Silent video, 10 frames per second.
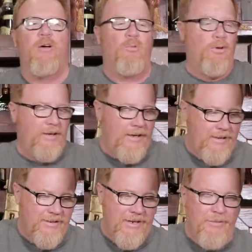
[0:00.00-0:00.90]
really
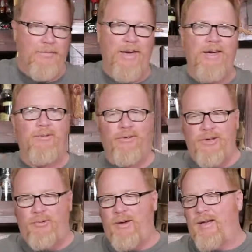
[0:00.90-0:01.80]
easy to make, really
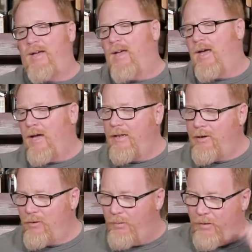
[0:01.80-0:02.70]
quick, and they
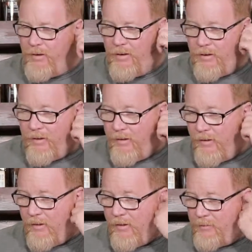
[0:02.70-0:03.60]
were pretty good.
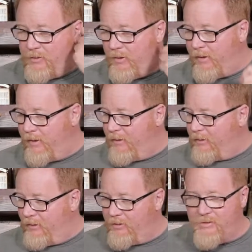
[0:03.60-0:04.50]
Um, so I got
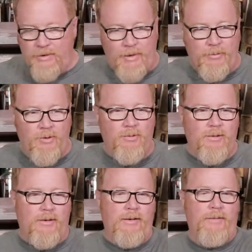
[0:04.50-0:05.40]
the little setup going
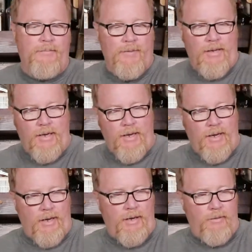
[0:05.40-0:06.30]
on,
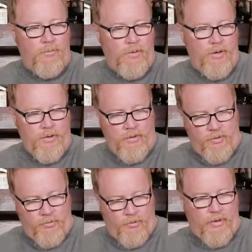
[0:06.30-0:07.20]
and we are
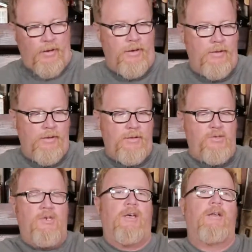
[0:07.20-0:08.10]
gonna try the
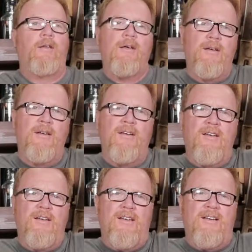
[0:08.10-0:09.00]
gin
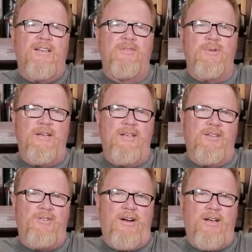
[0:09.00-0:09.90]
because we didn't
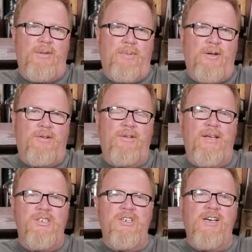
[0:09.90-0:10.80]
get to try it out the bottle,
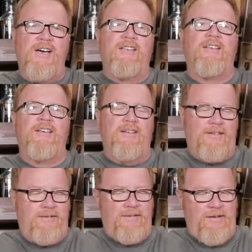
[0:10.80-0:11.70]
and she got to
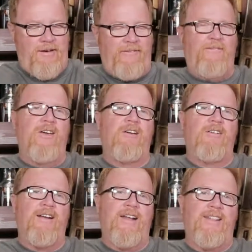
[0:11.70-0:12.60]
finger
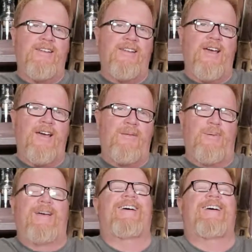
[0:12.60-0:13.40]
it out of the tap.